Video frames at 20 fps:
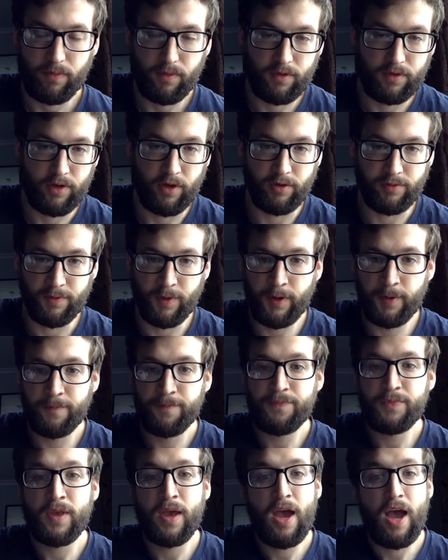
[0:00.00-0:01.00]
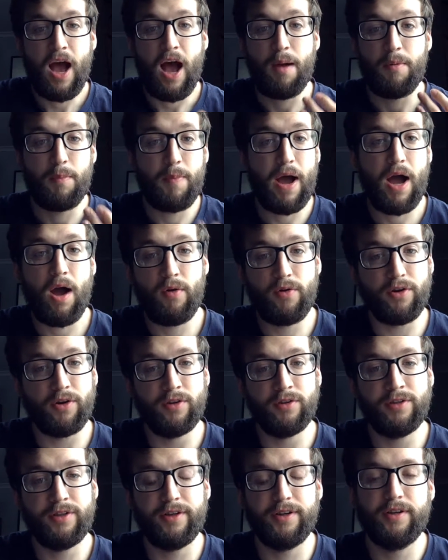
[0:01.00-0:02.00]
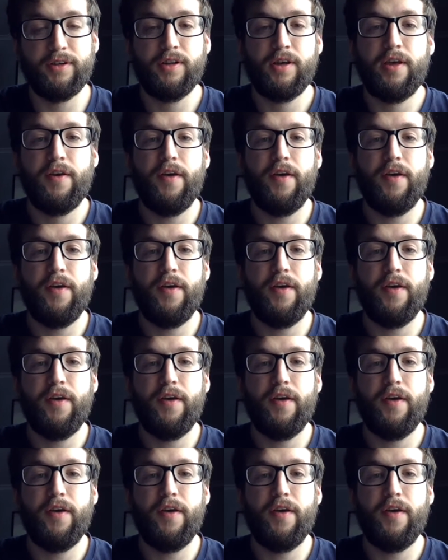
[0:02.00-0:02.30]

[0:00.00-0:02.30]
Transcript: Excuse me. I'm a pound under.